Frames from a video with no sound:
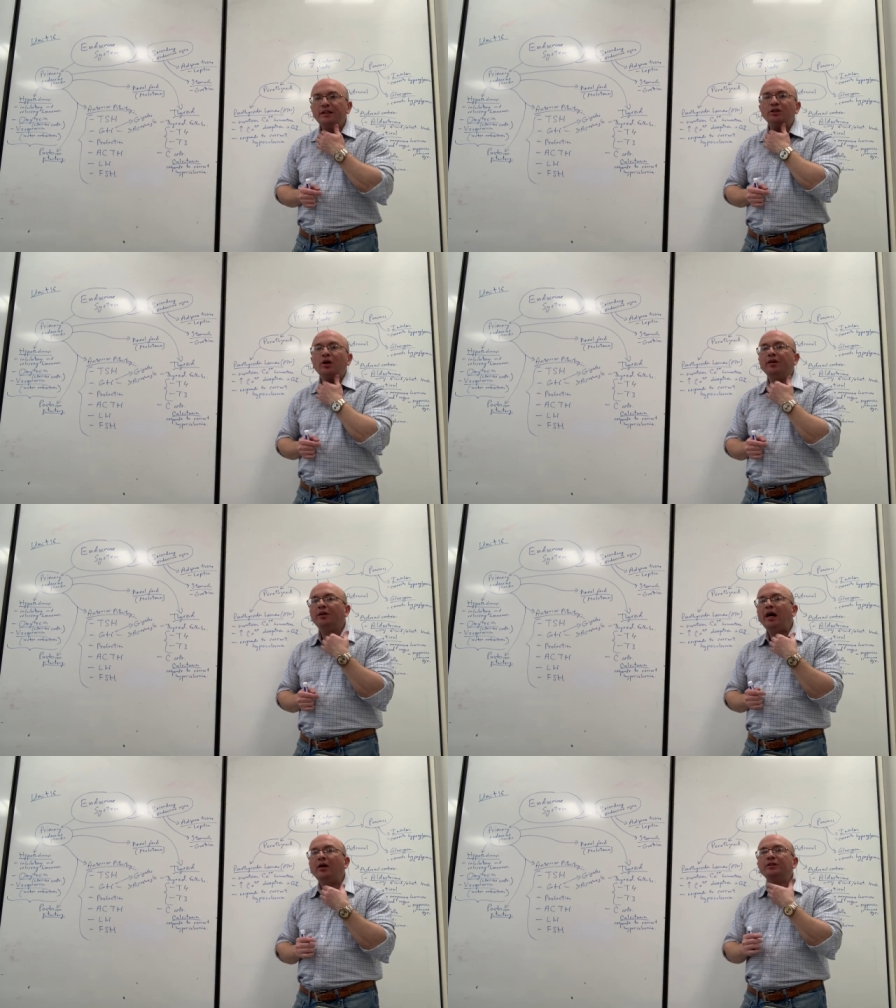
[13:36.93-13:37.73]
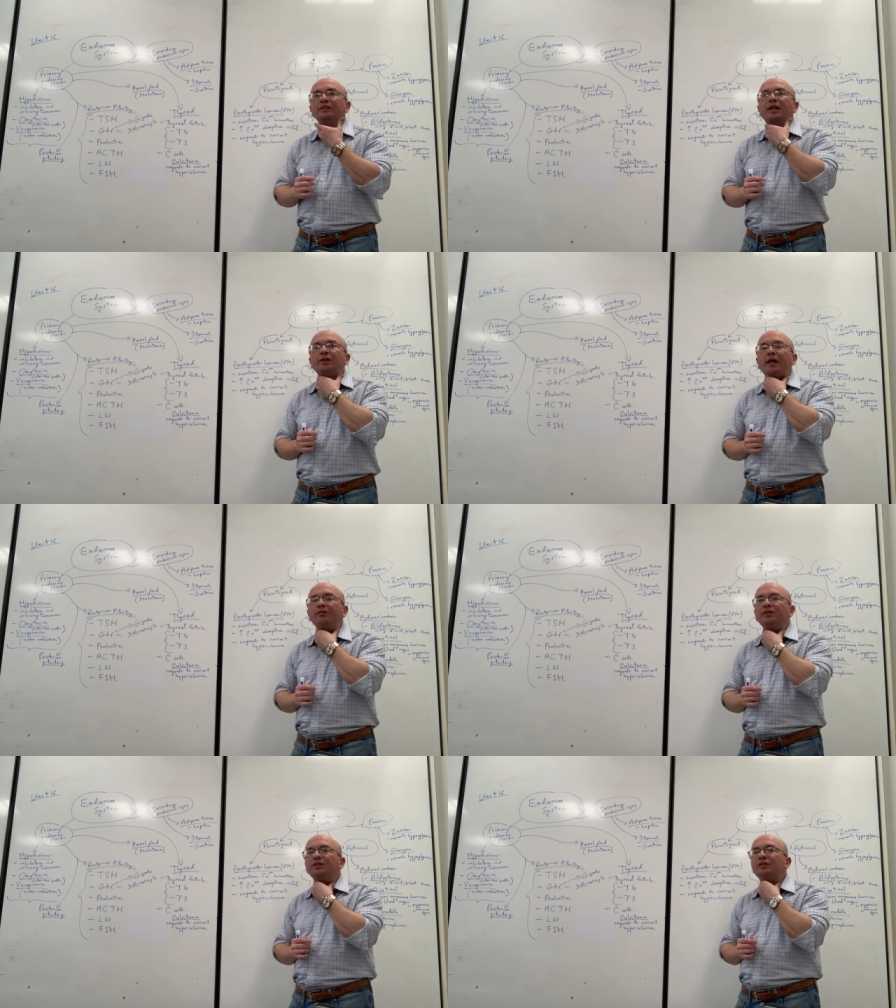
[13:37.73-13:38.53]
So on the outside, I
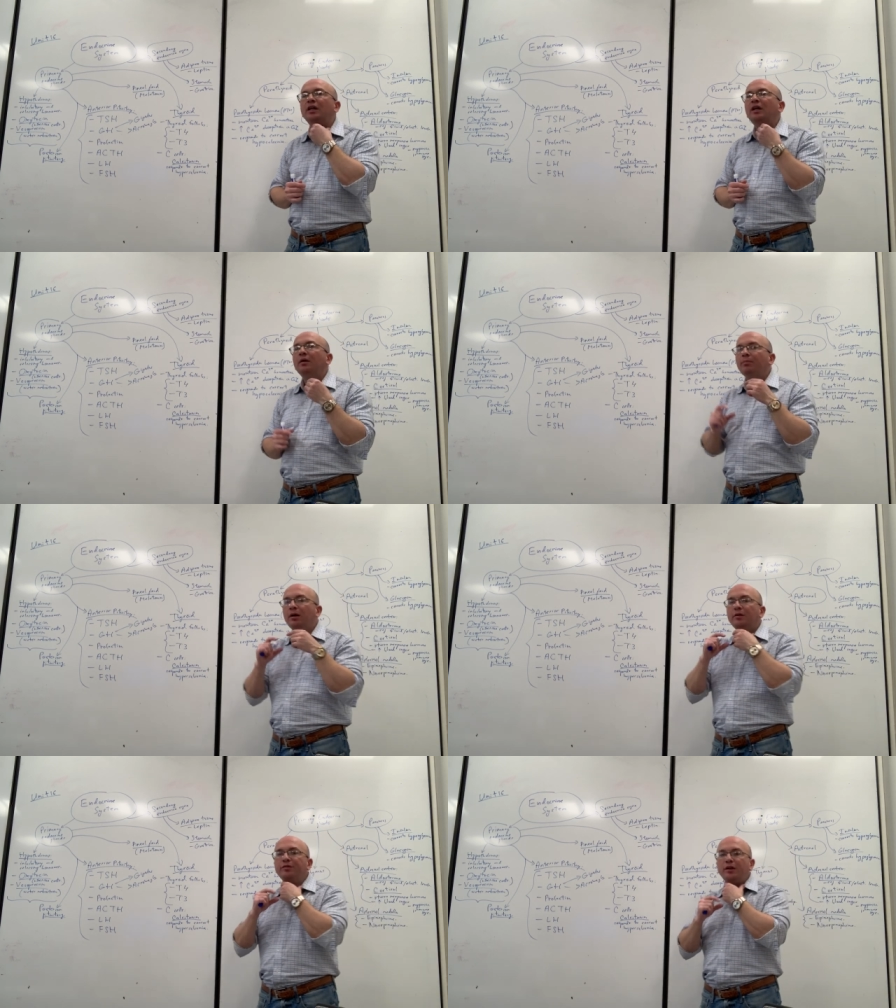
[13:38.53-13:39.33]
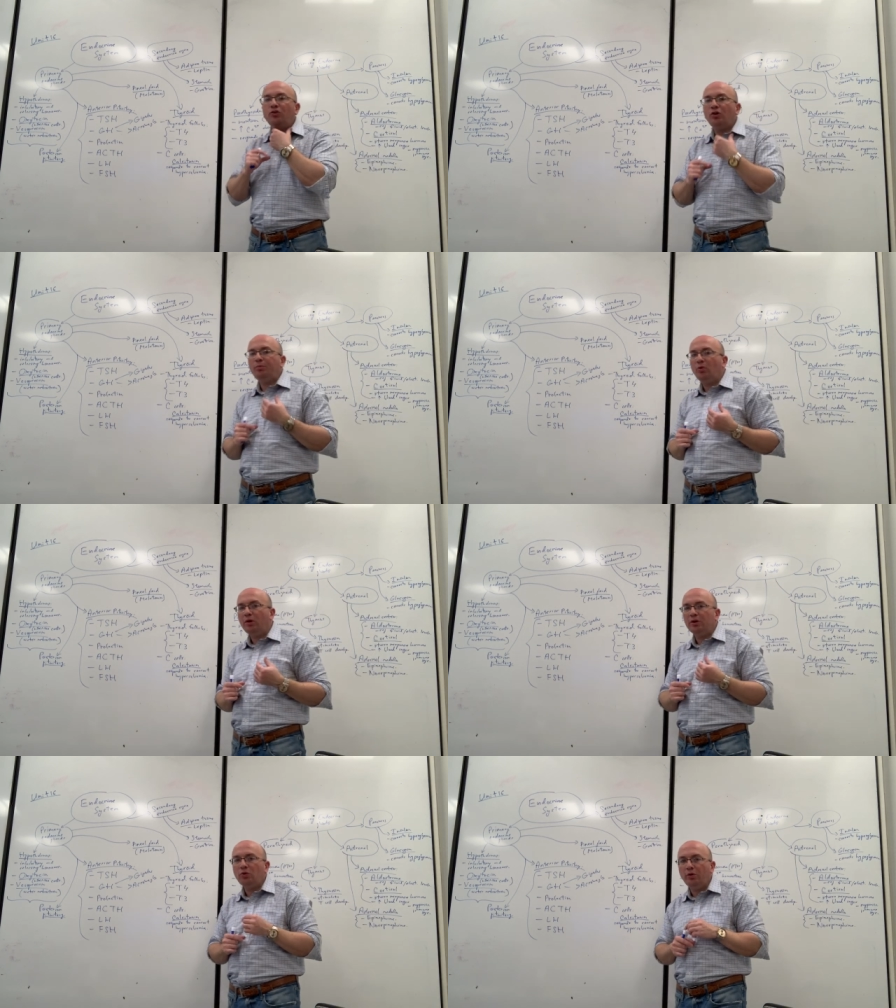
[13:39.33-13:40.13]
have this butterfly-shaped
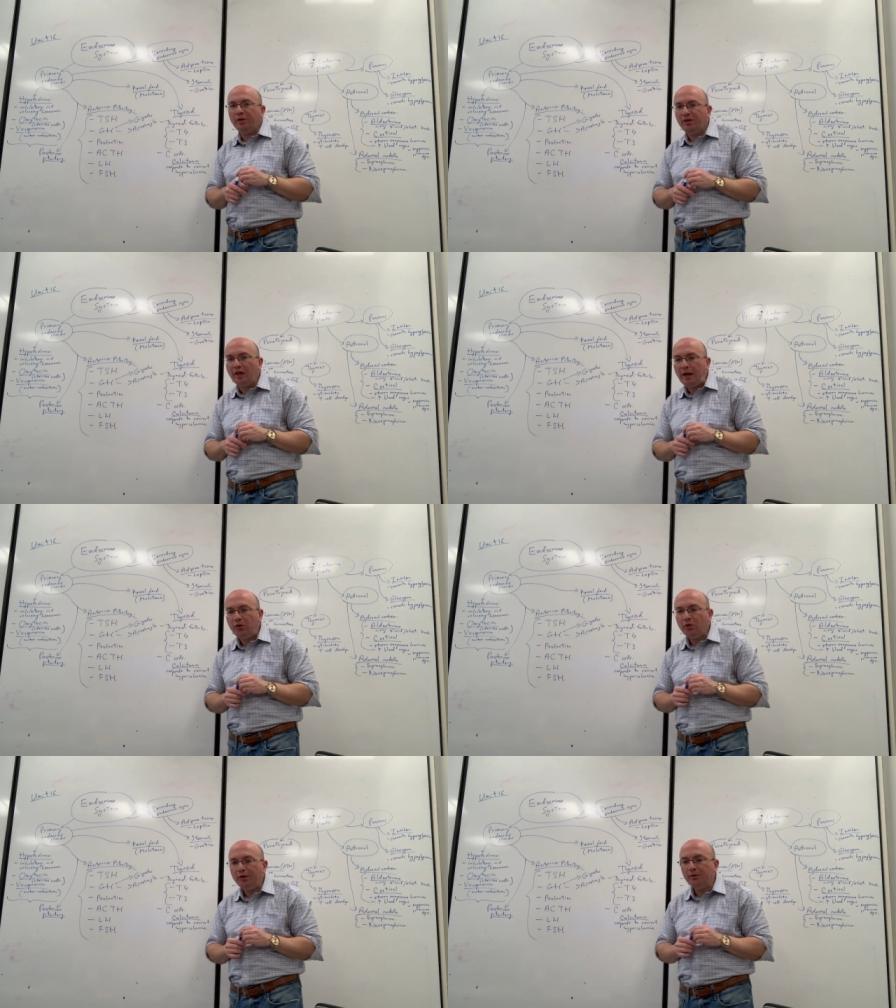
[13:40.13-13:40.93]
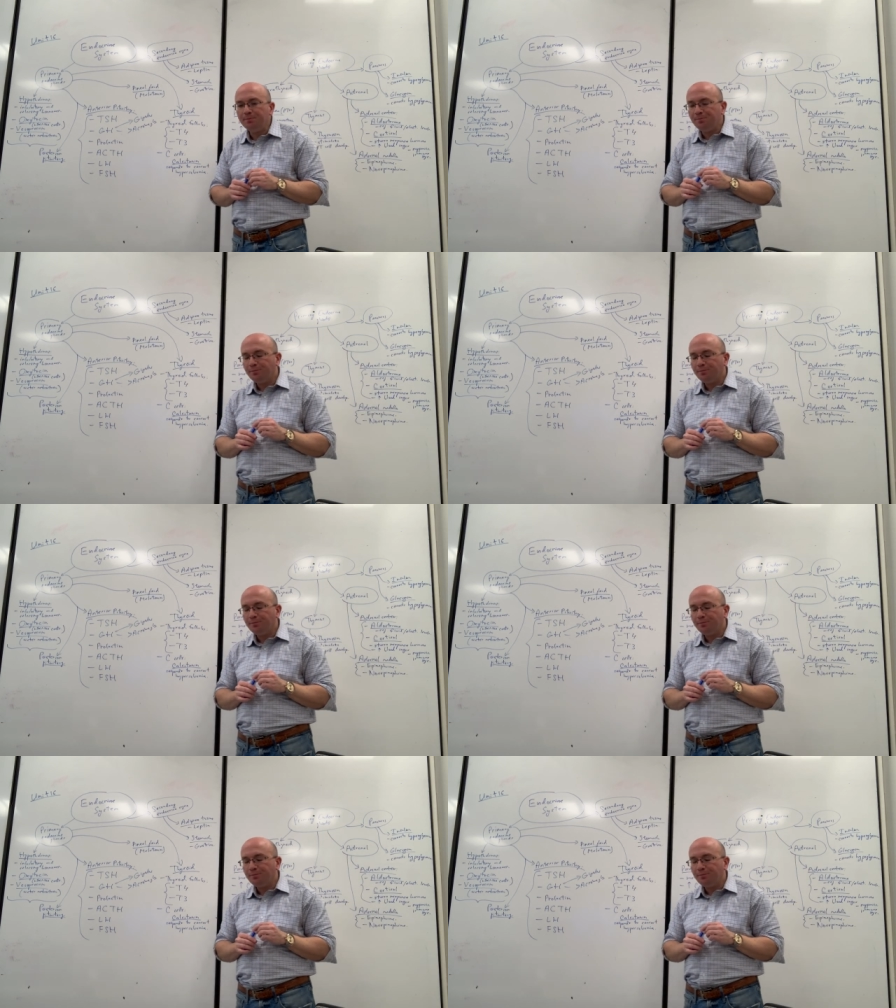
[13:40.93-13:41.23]
organ called the thyroid.